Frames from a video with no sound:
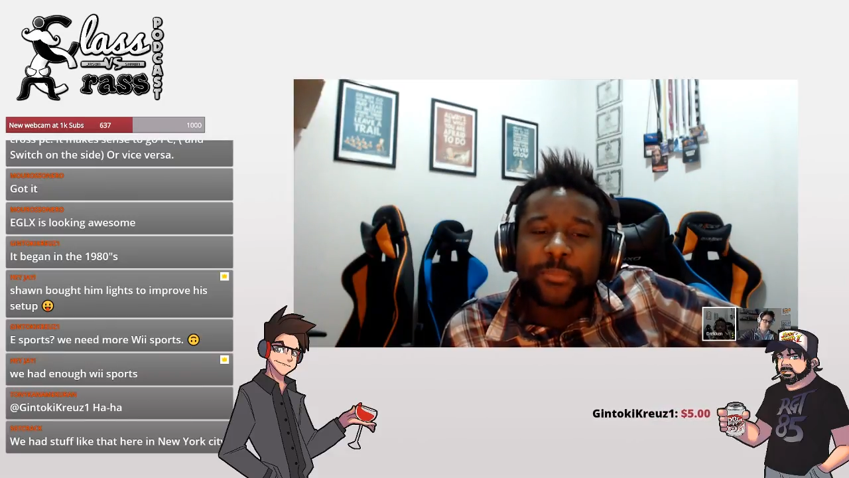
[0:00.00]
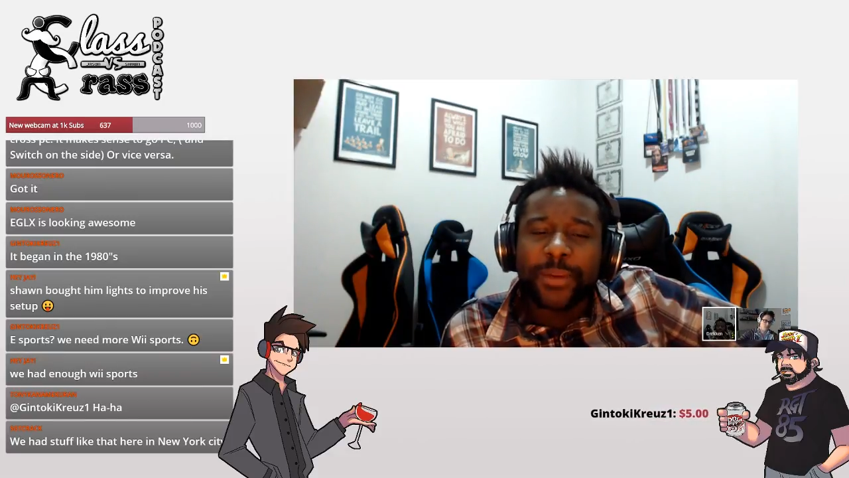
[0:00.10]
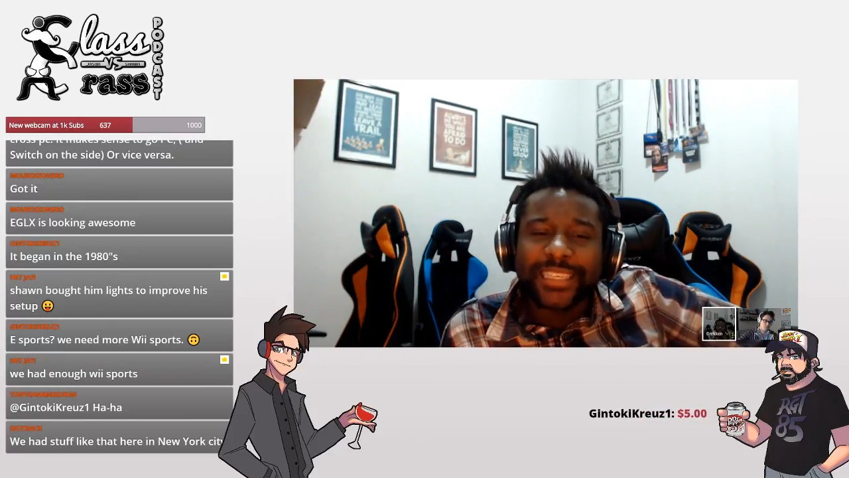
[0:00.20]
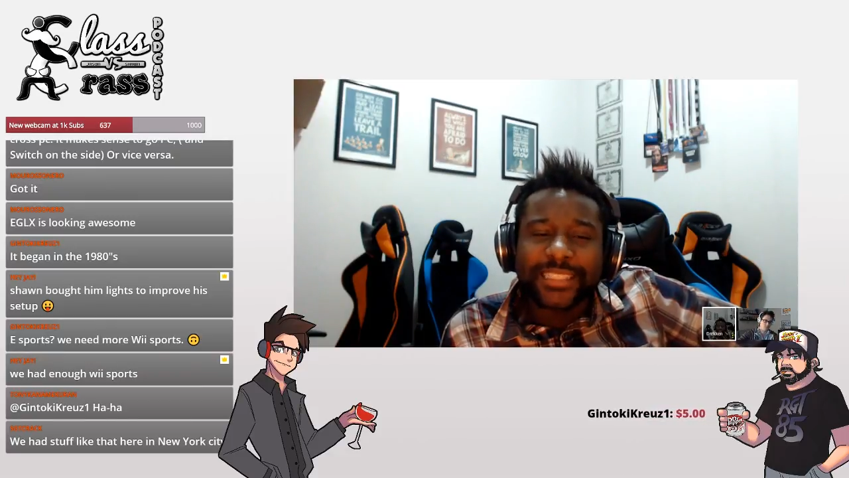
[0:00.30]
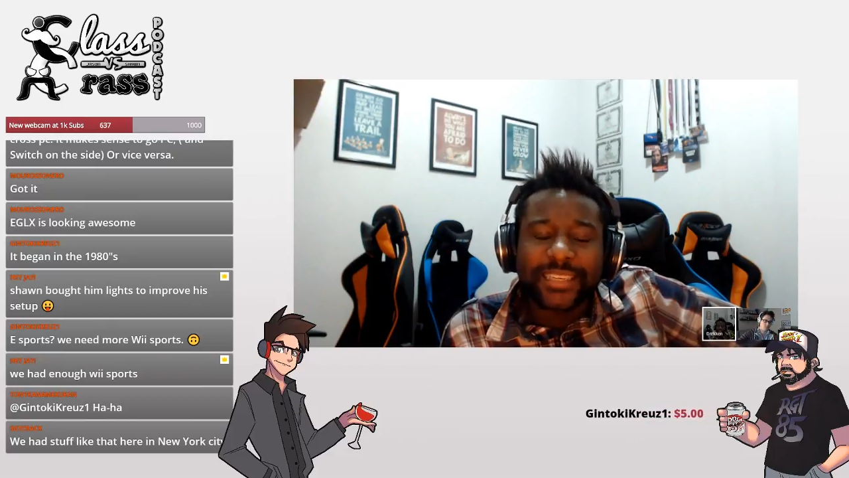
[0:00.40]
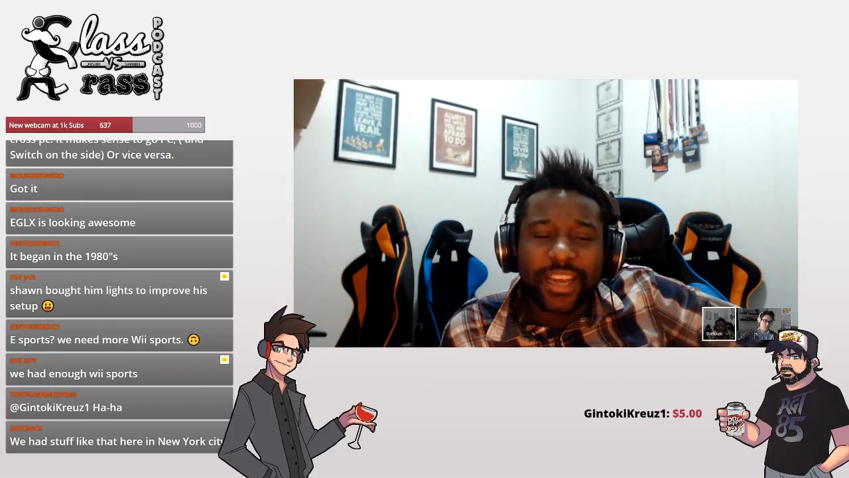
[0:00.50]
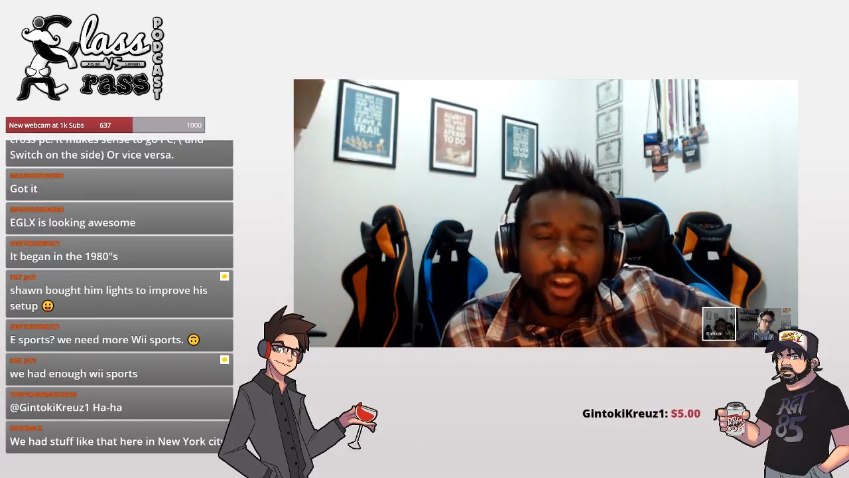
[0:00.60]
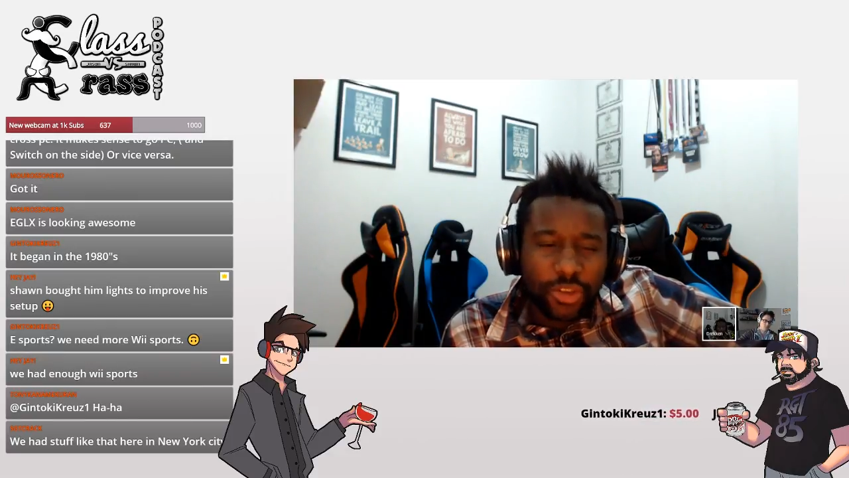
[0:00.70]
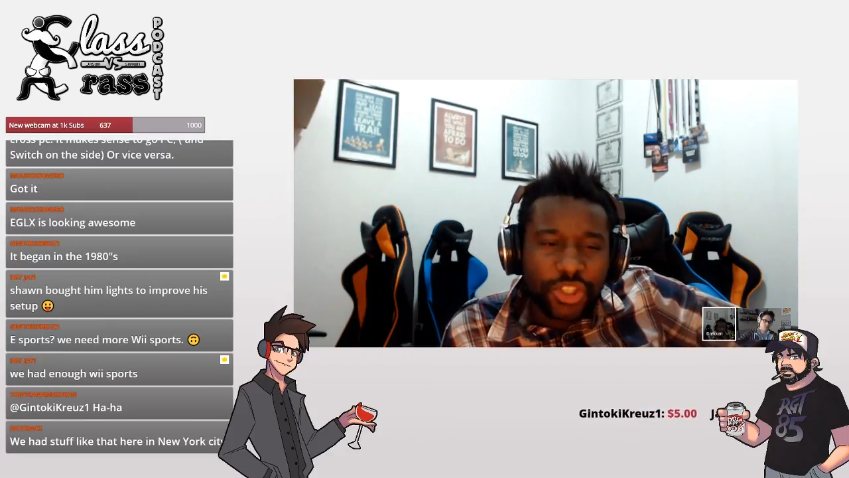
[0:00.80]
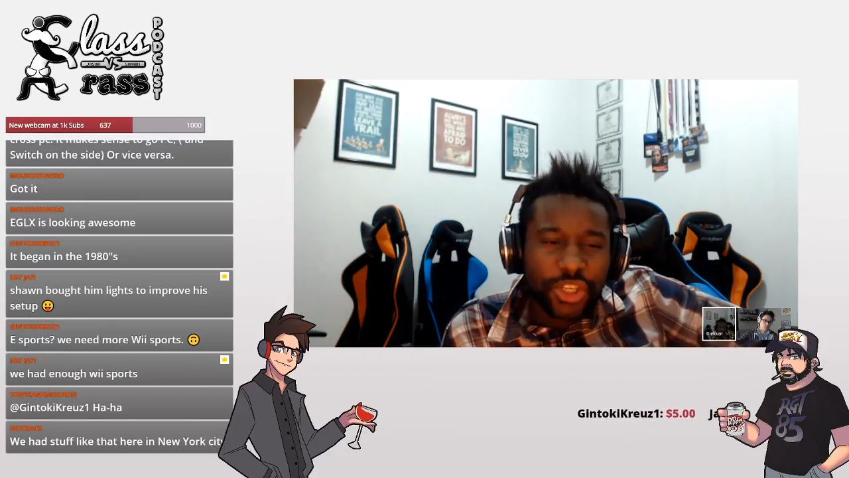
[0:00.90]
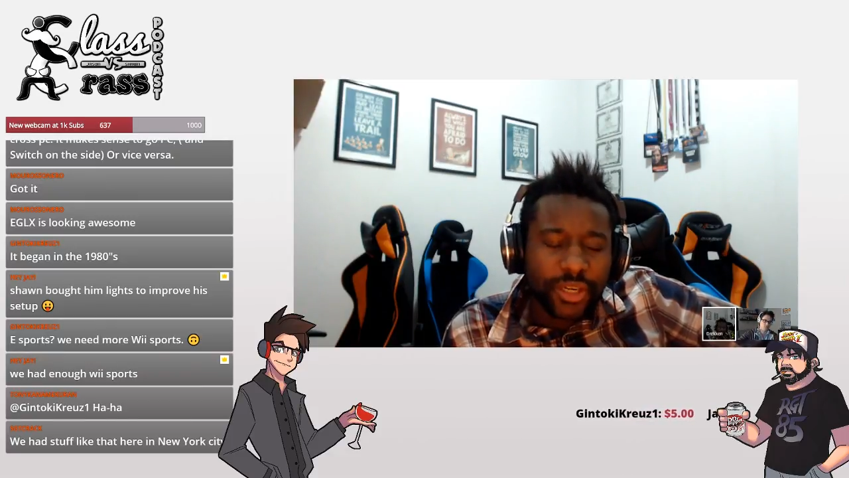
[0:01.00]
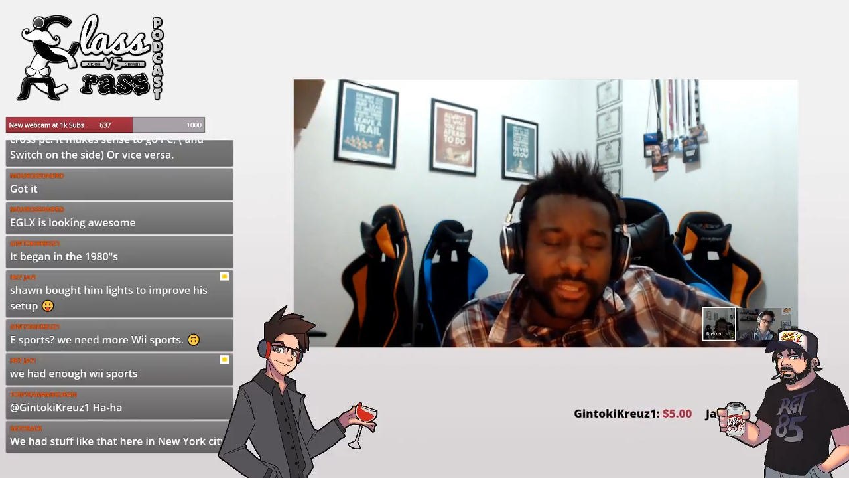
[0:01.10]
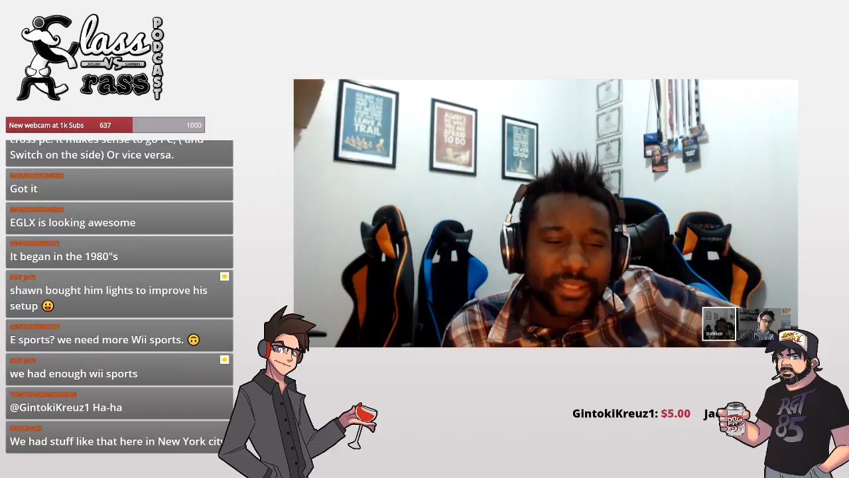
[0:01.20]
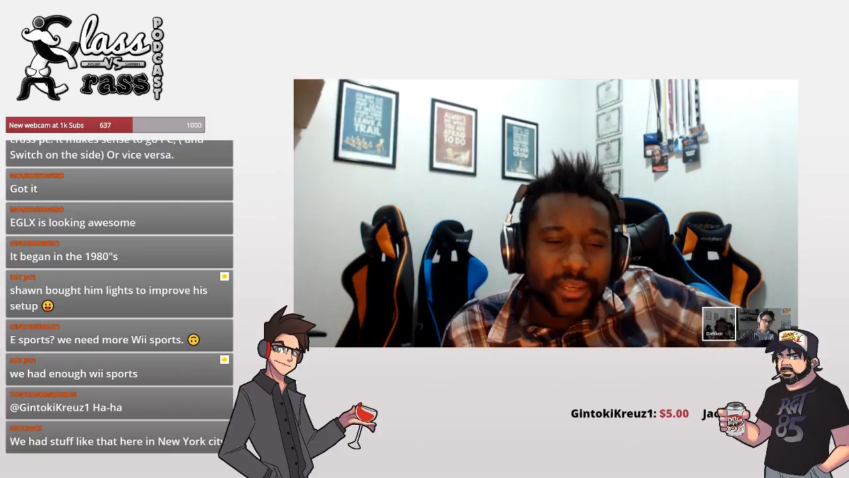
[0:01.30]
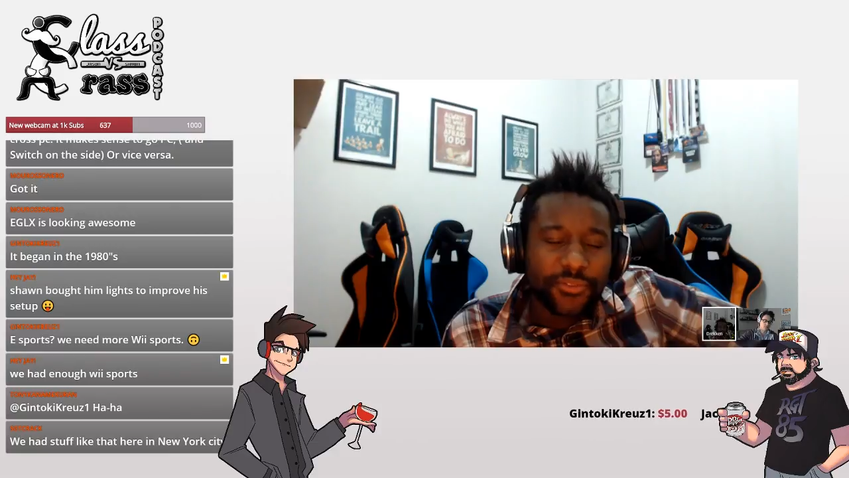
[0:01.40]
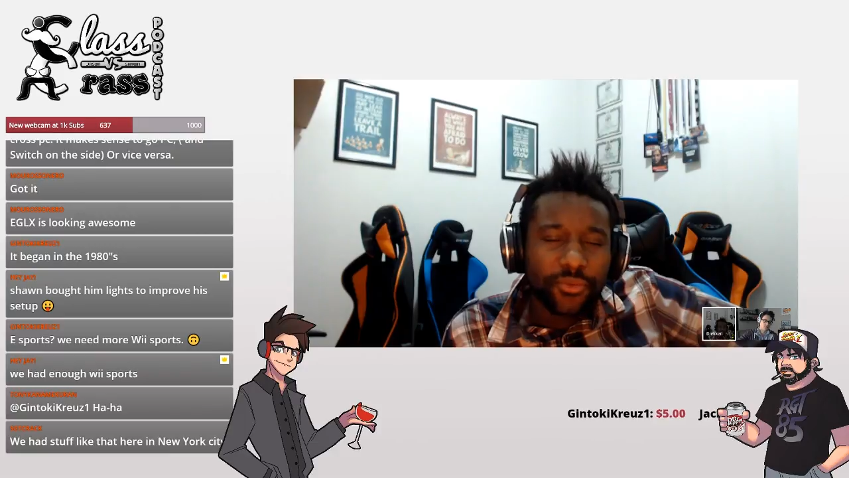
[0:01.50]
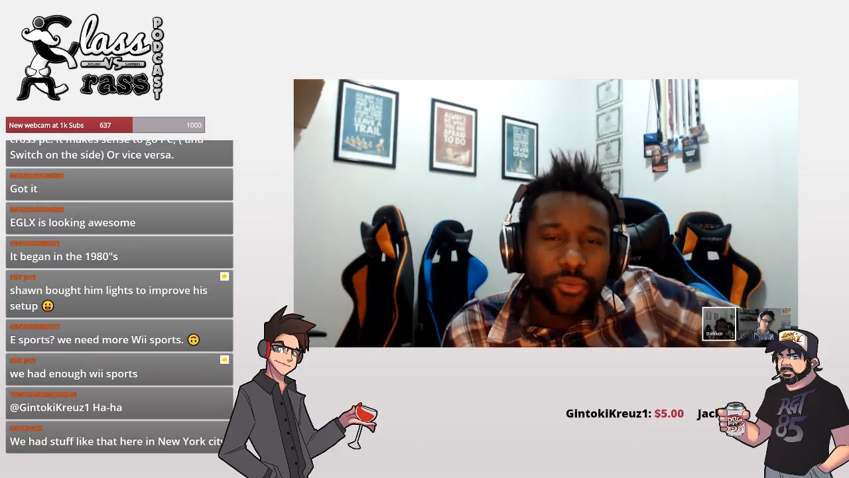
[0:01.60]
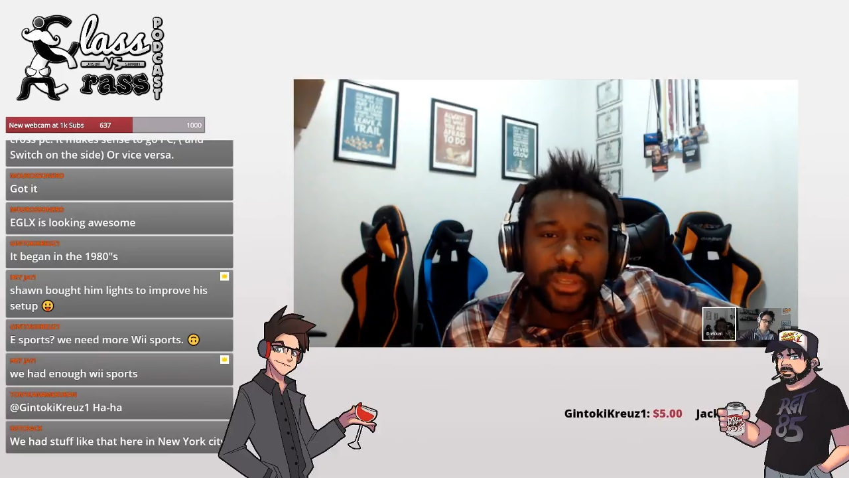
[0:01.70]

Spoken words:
but I decided the culture itself